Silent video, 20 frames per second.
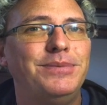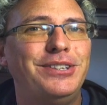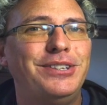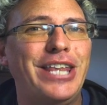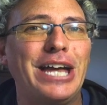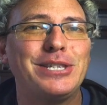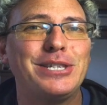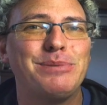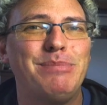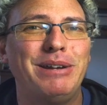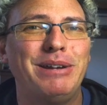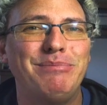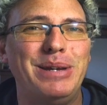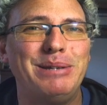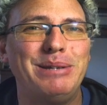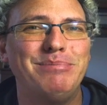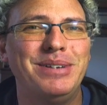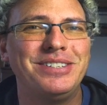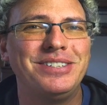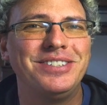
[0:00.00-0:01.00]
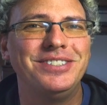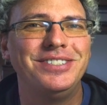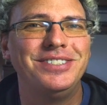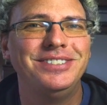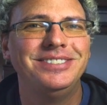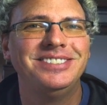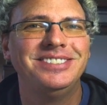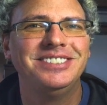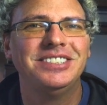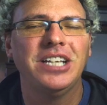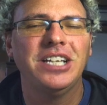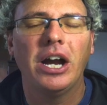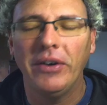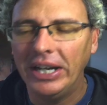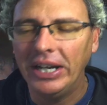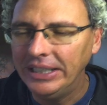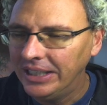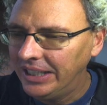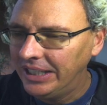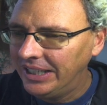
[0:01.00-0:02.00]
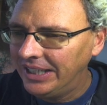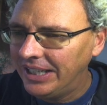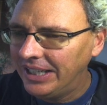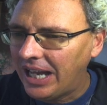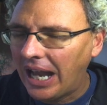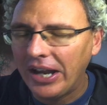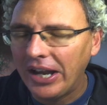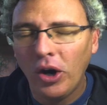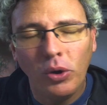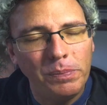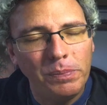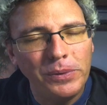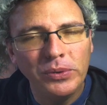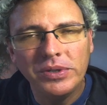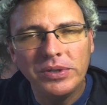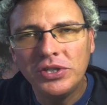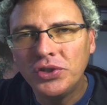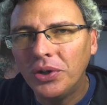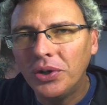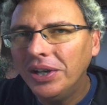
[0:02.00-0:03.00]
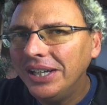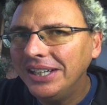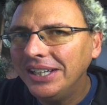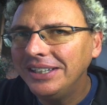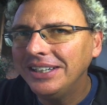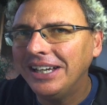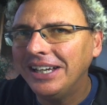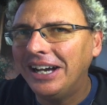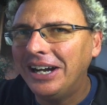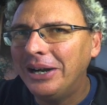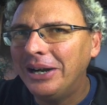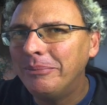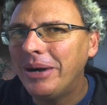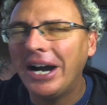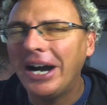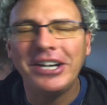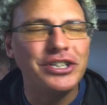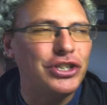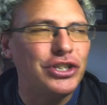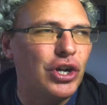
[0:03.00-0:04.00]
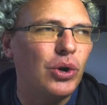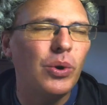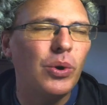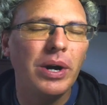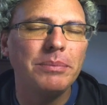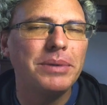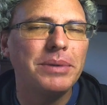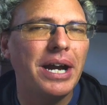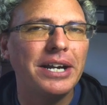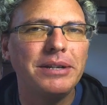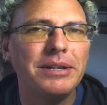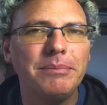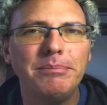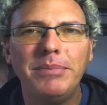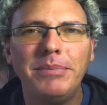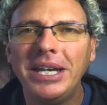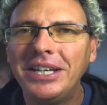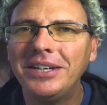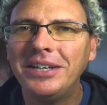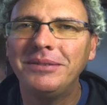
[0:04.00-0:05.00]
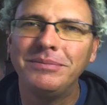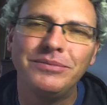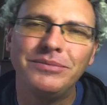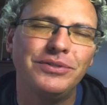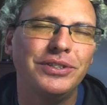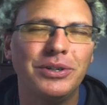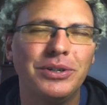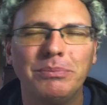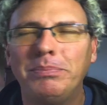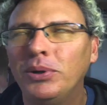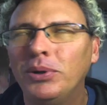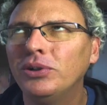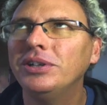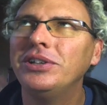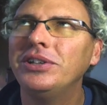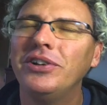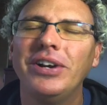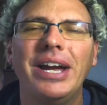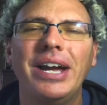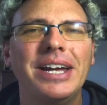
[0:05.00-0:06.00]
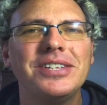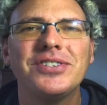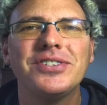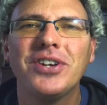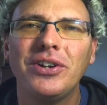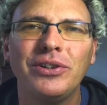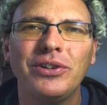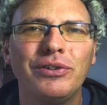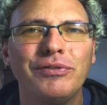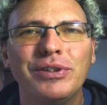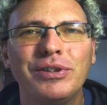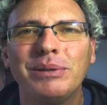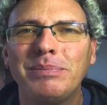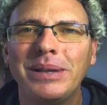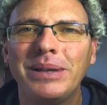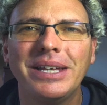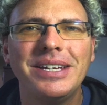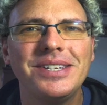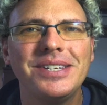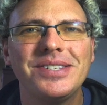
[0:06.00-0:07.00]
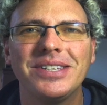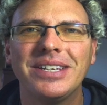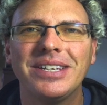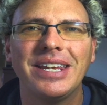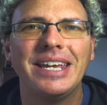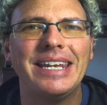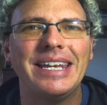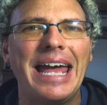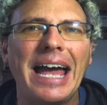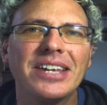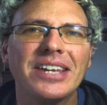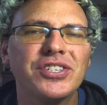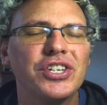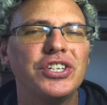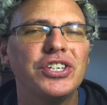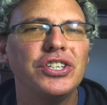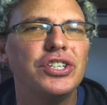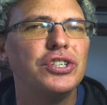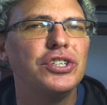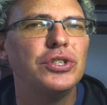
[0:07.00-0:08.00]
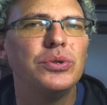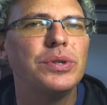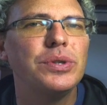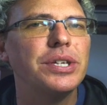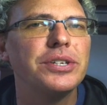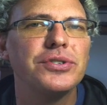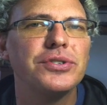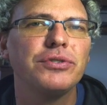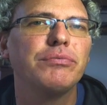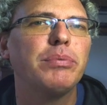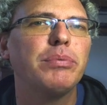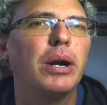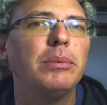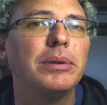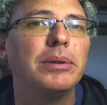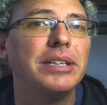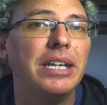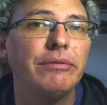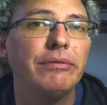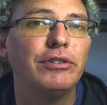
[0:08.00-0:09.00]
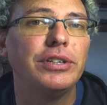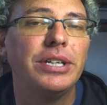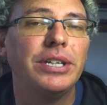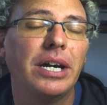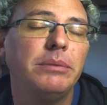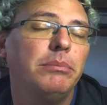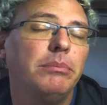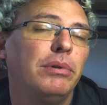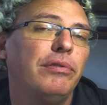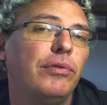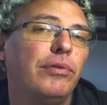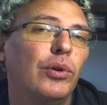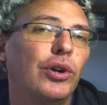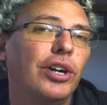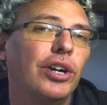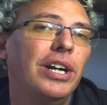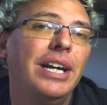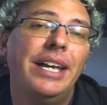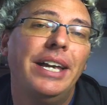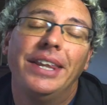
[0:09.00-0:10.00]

that's my main message. All right. I hope you enjoy it. Um, I know I'm kind of make you know pulling your heads all over the place and, and asking you to do things you've probably never done before.